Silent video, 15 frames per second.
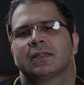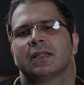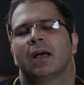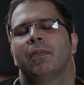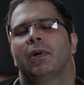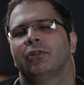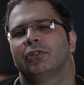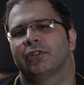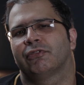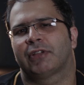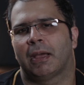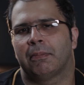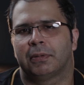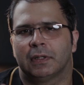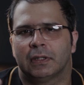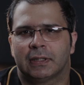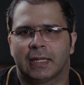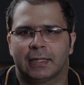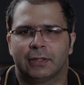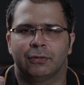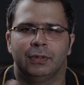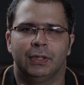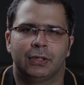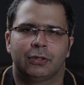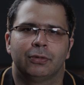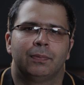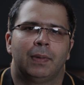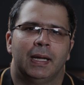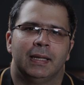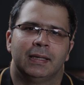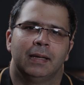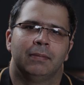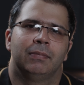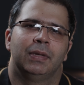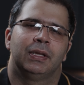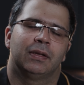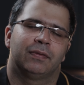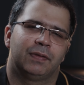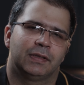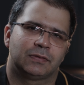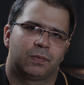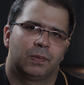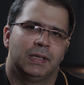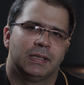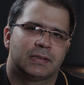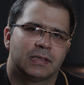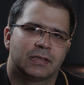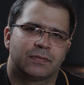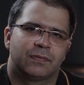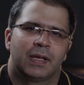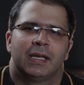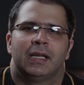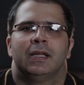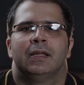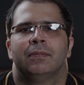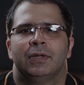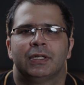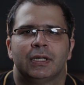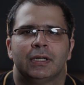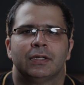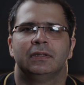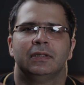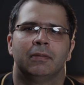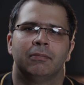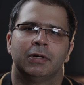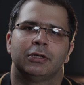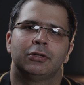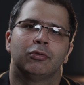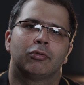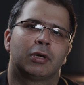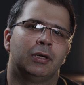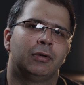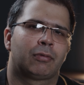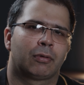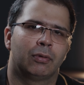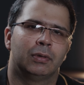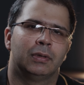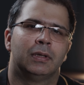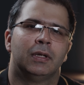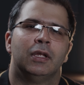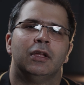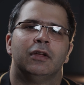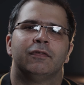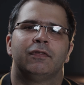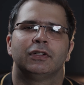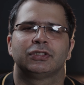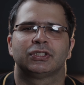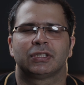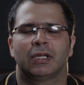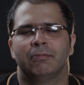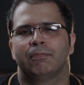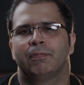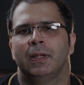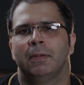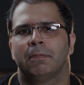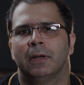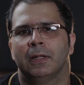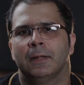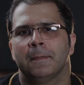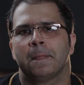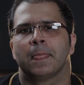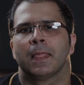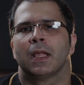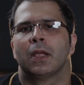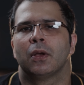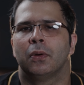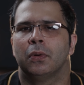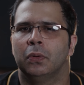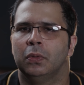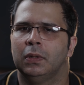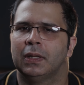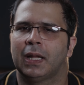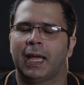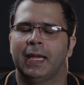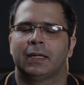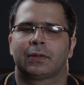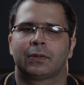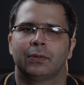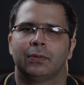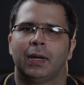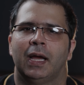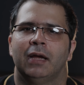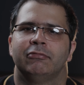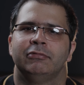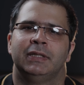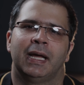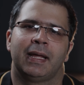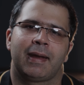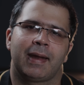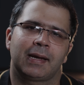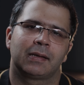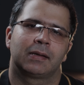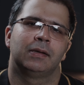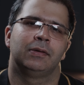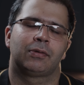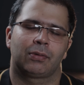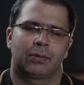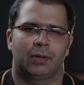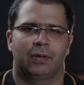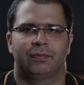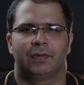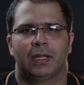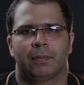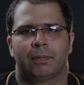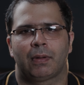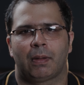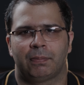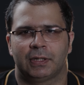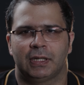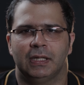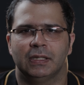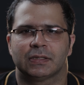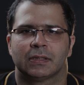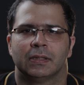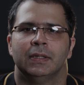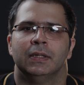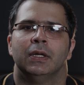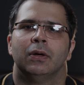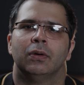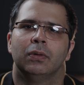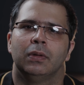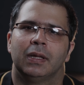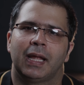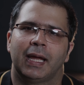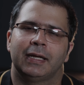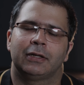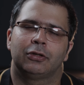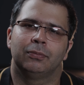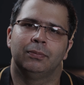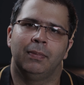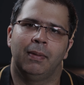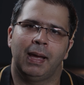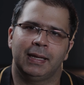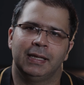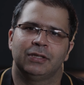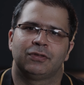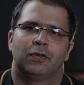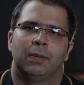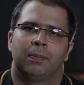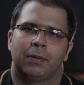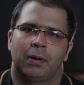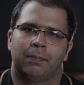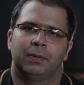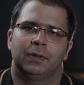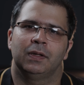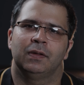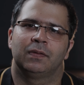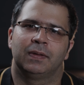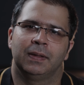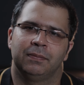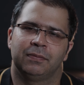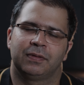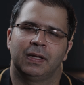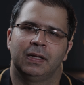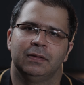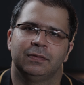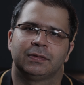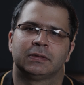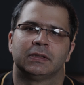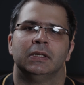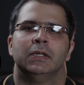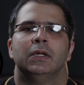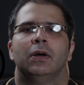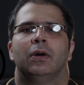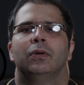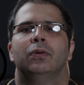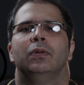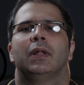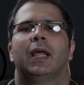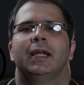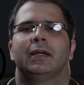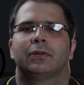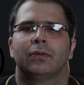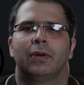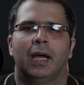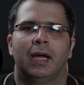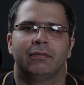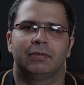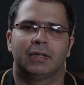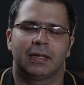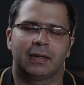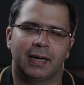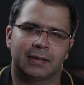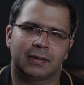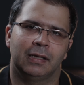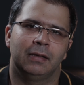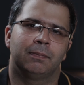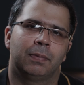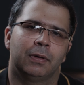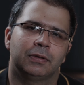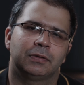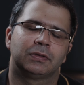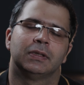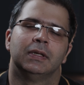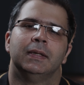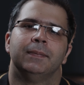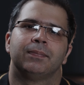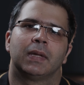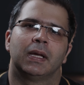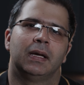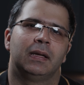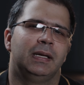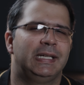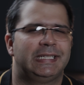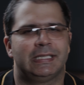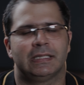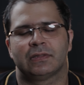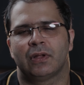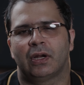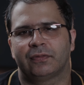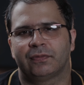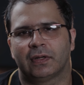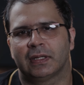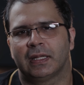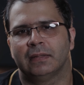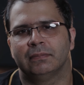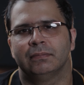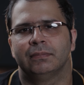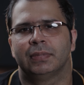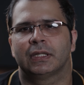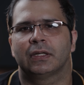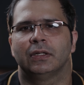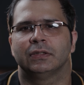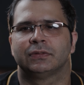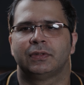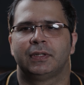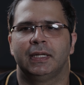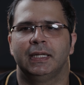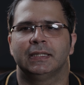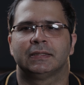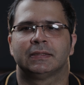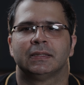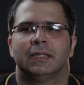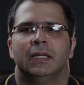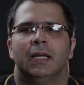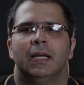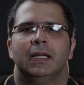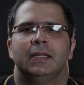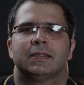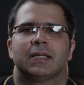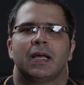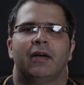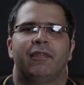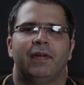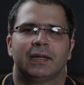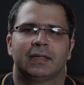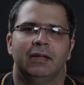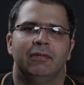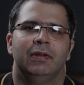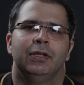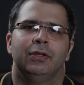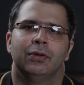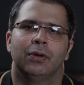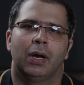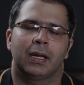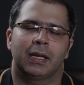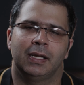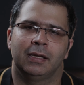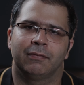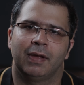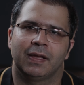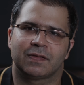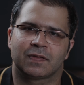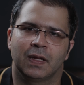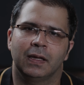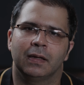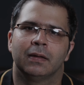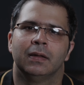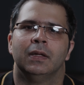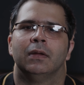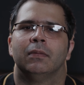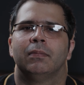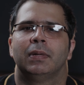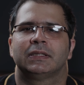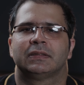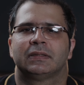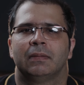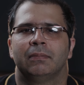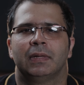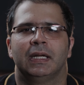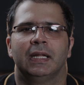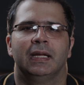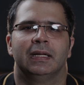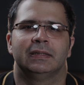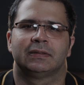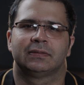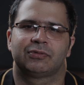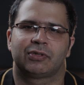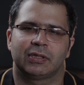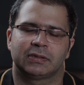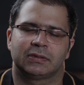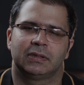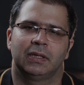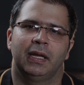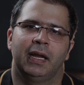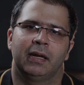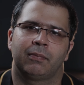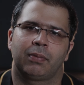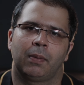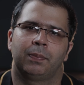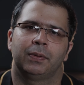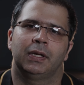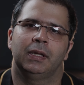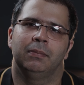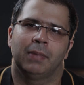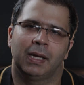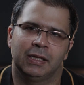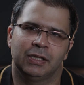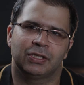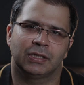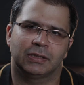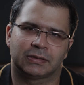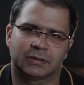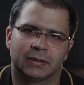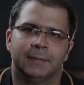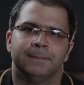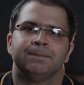the amount of capital that you need to buy them in the first place is very limited. Number 2, control. For some people who like to have direct control of their properties, who like to manage the properties themselves, or who like to have direct inputs, REITs is not for them, because REITs is effectively you are investing, but somebody else, trustee and property managers,